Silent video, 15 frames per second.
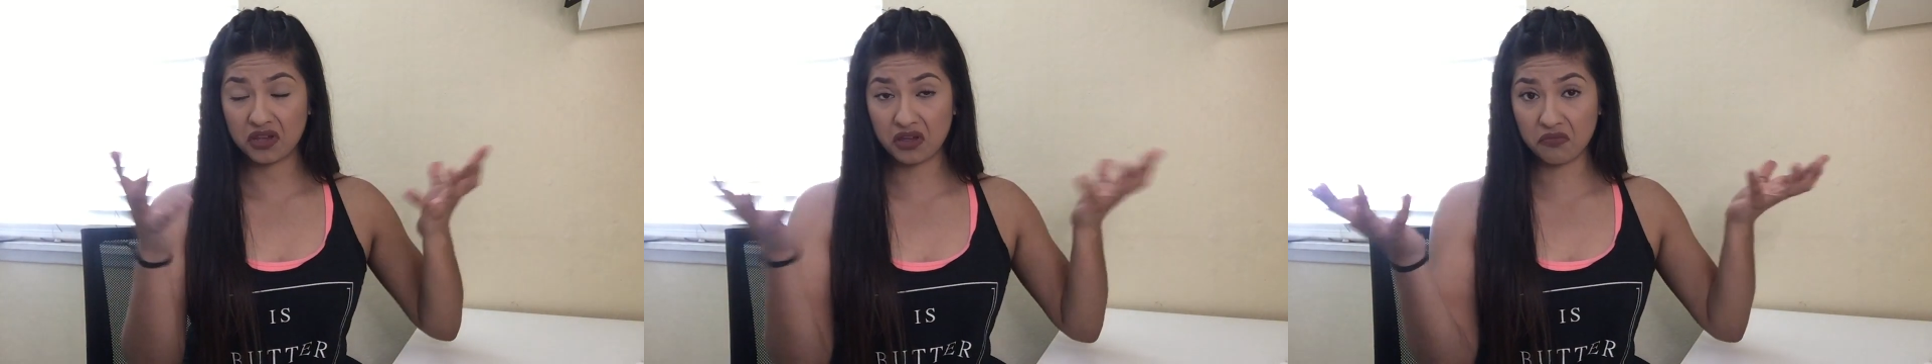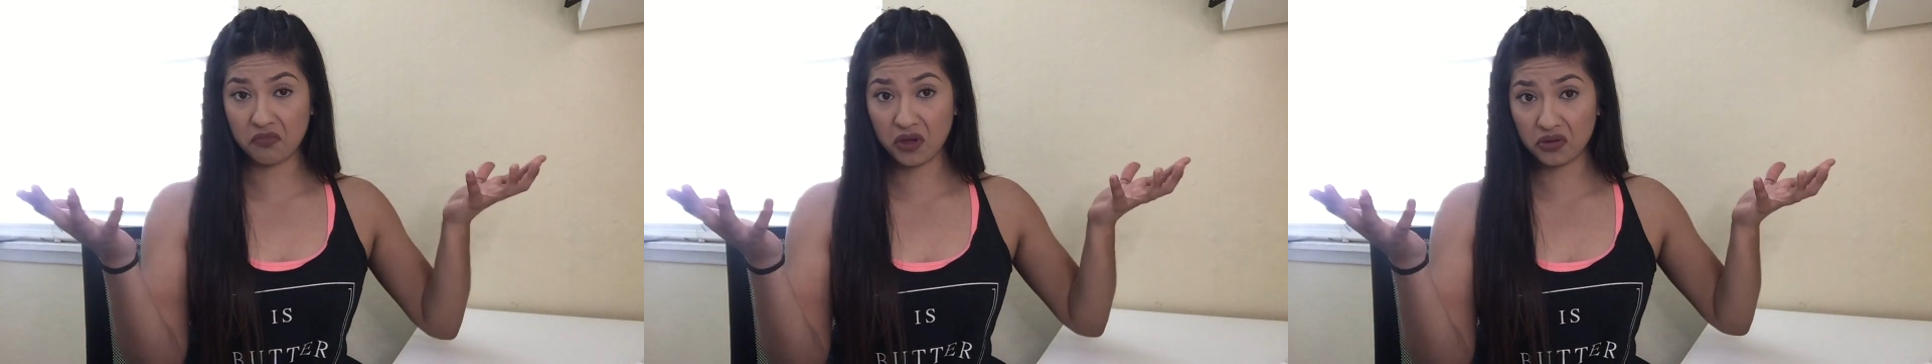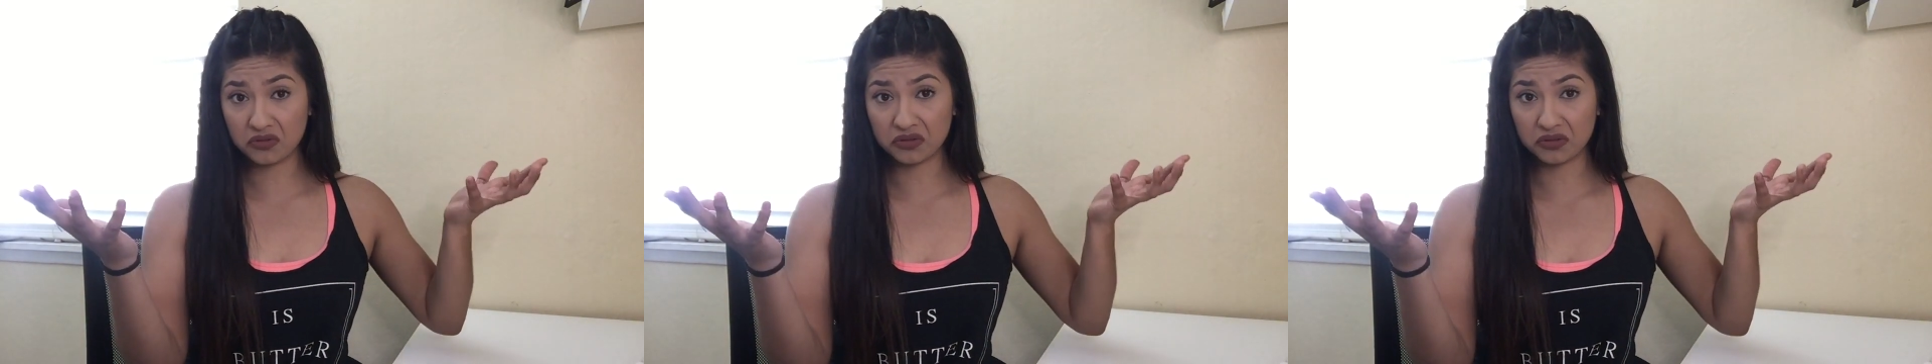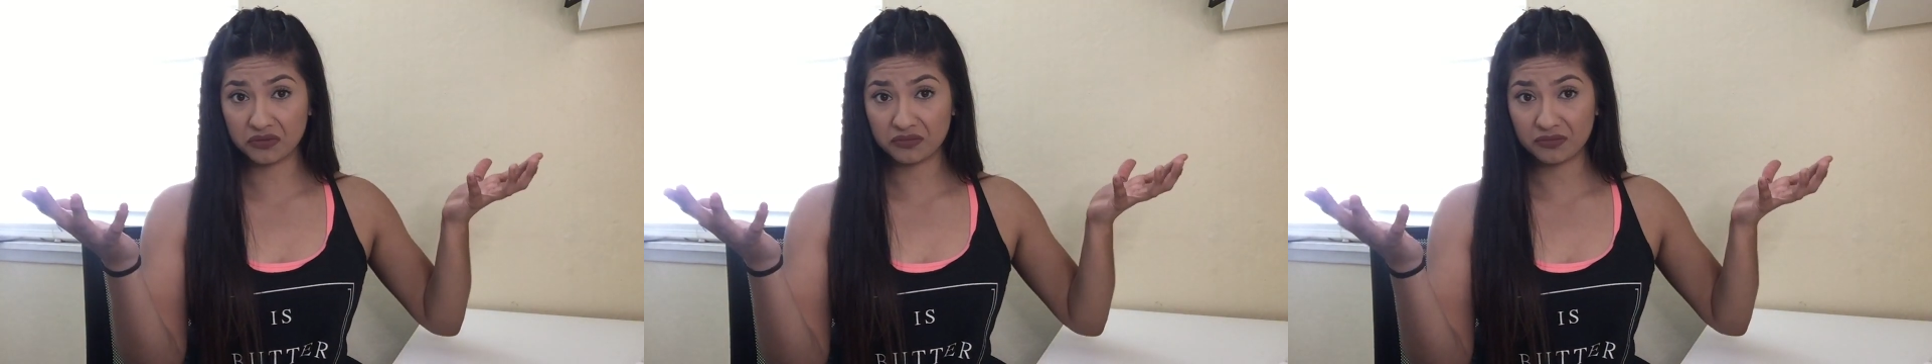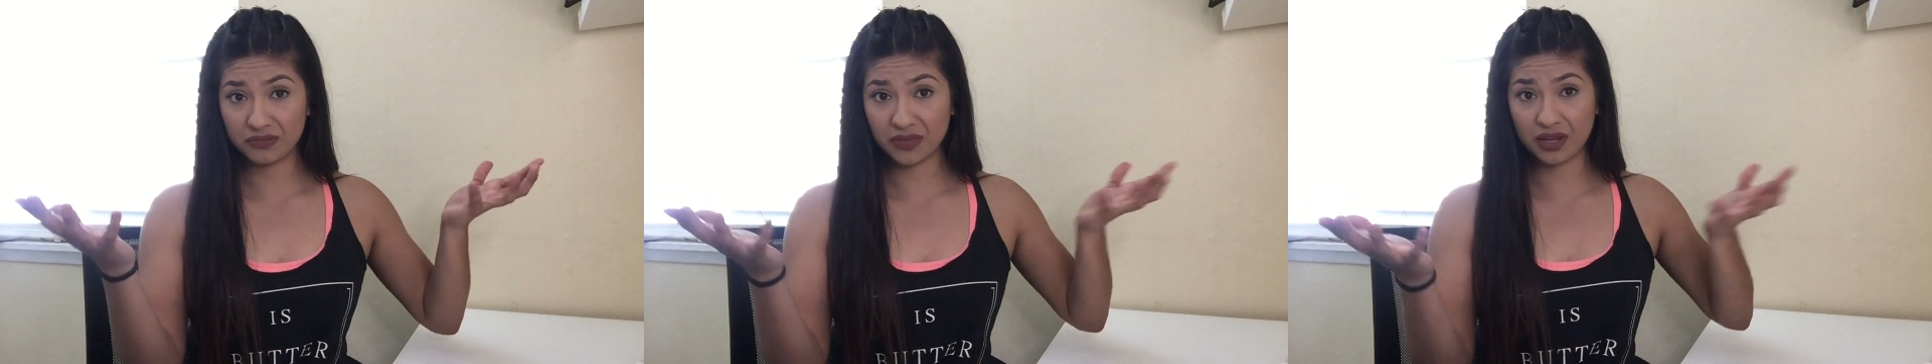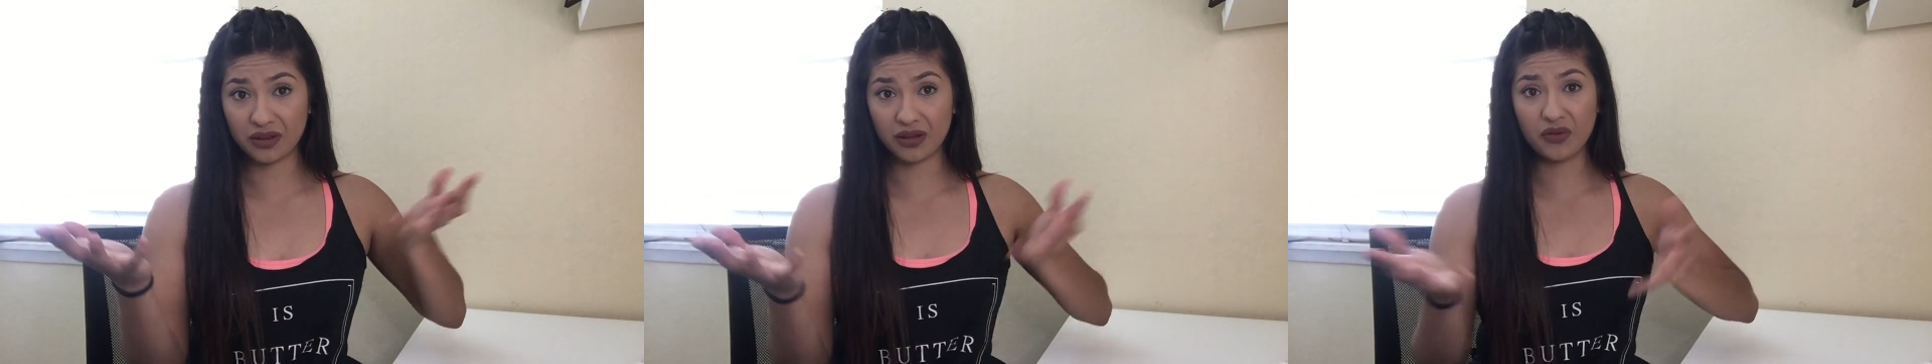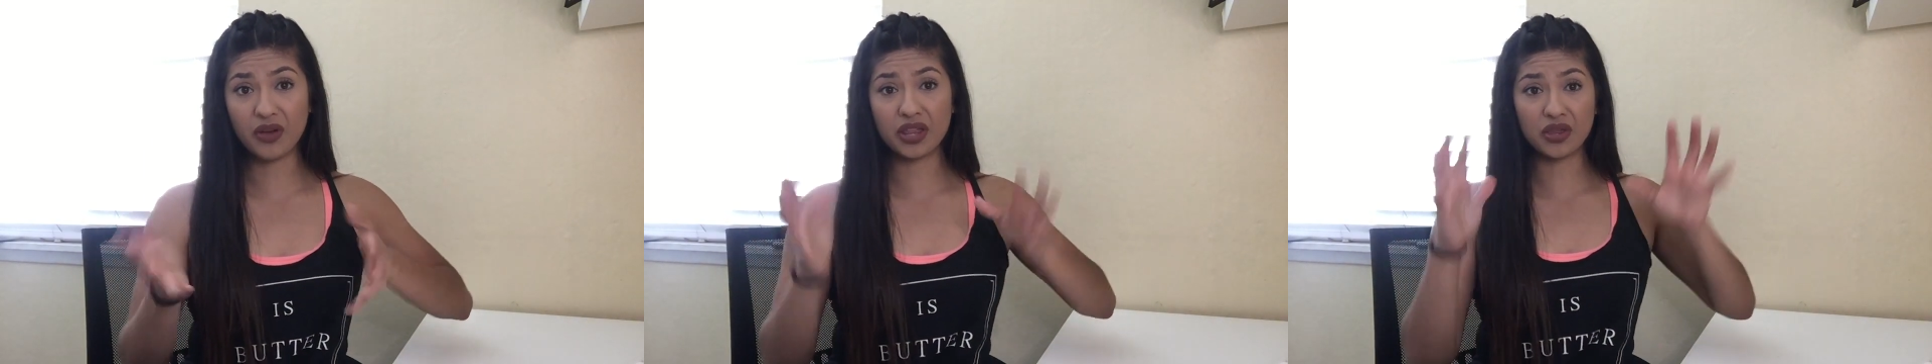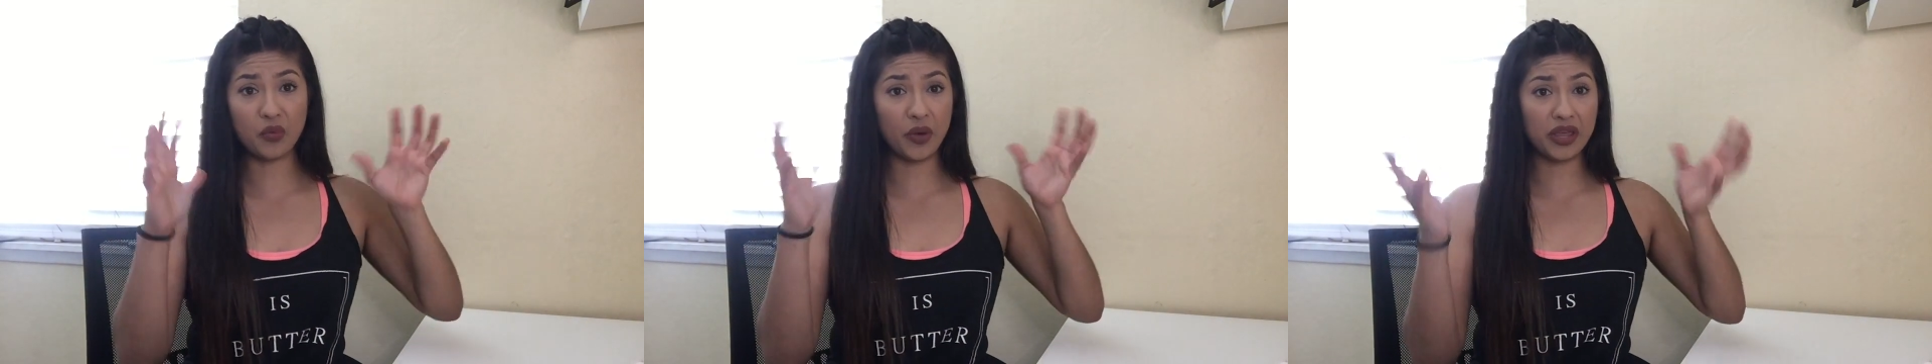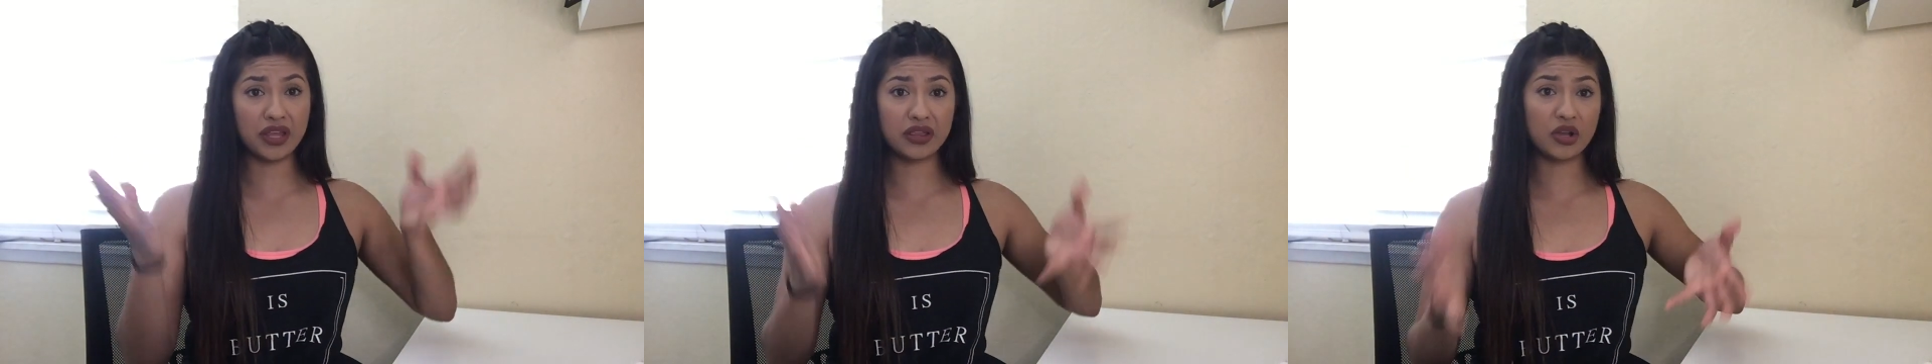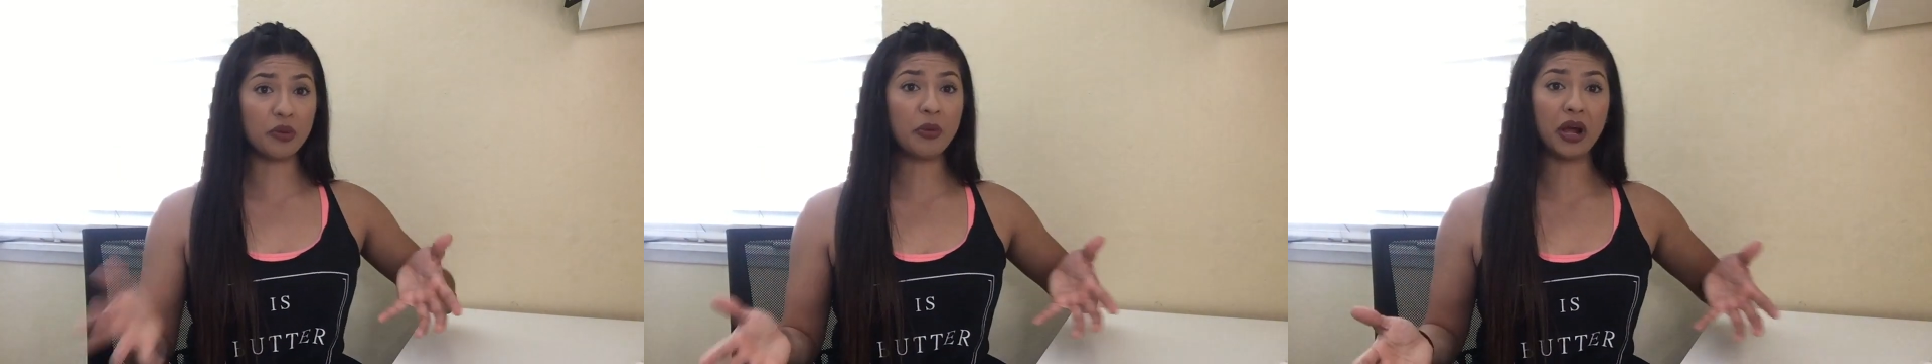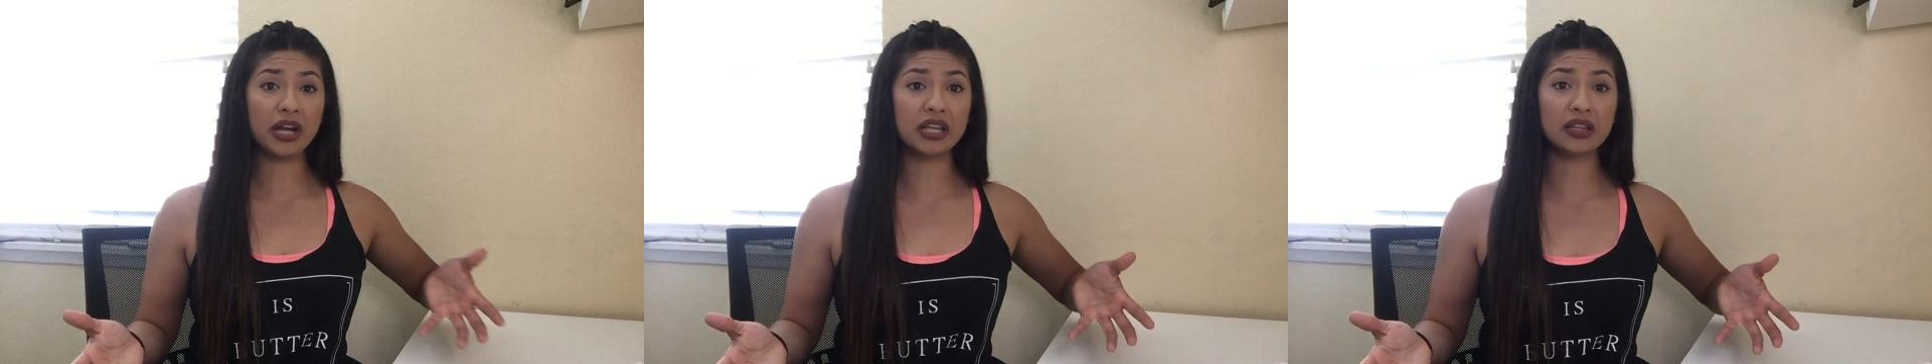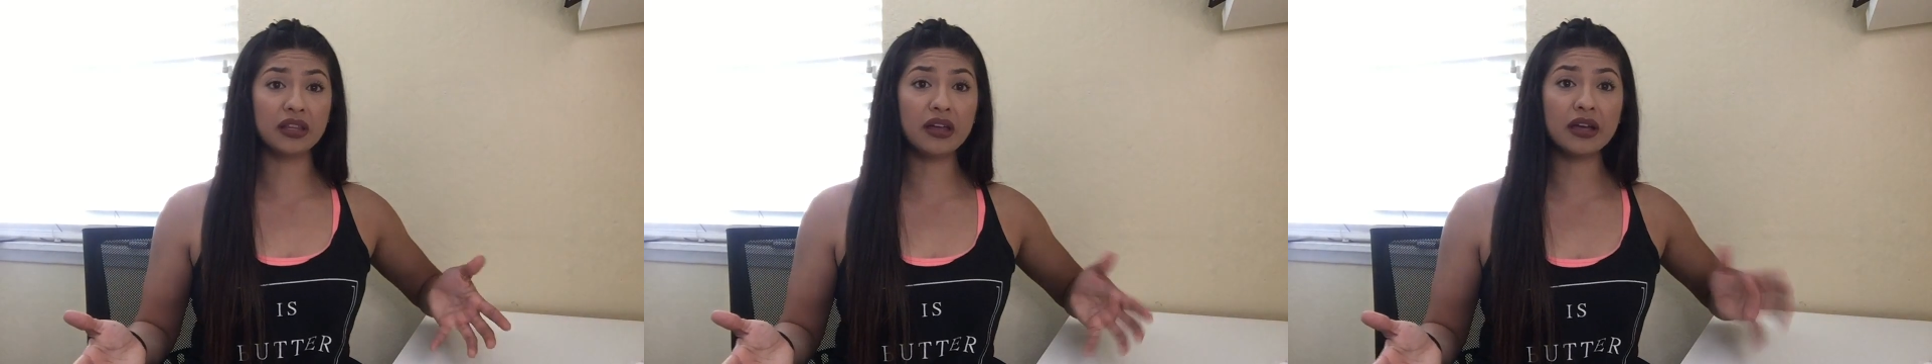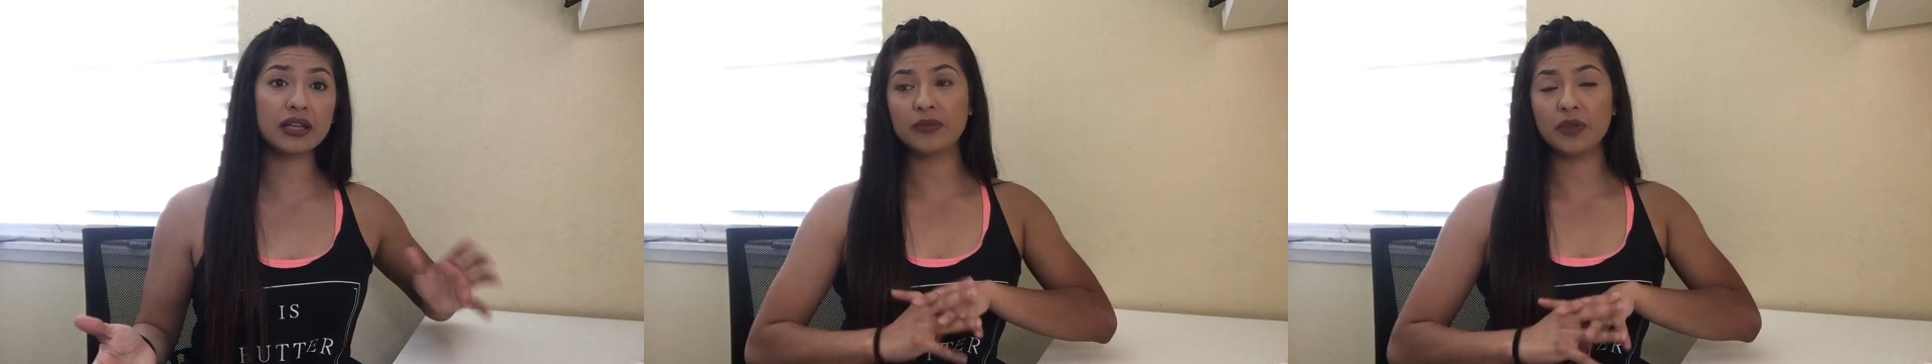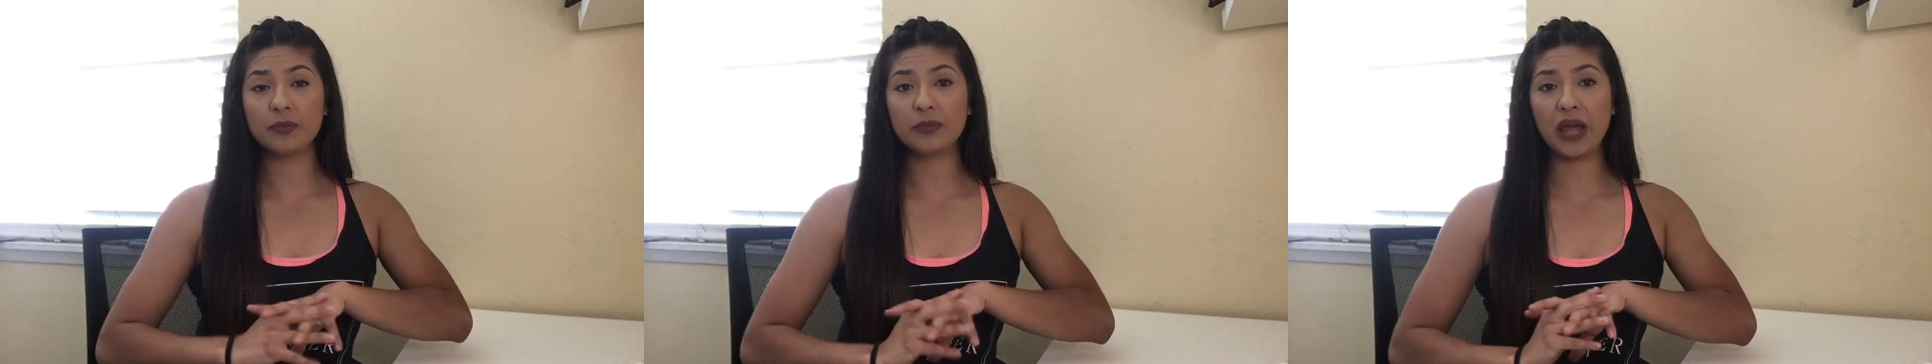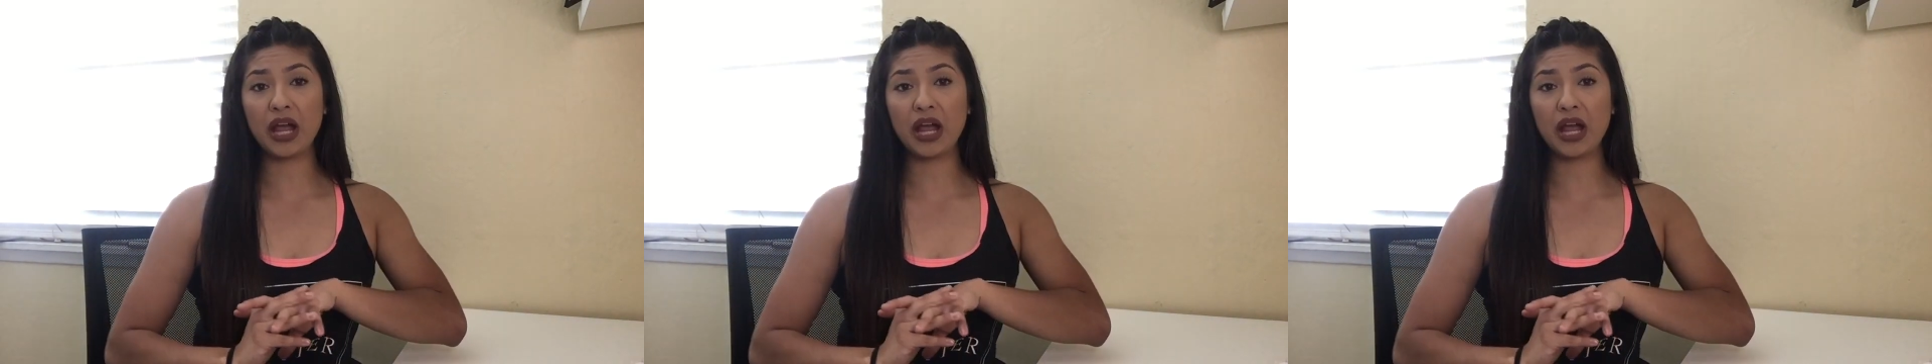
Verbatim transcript: composed you know, and the way that their body looked.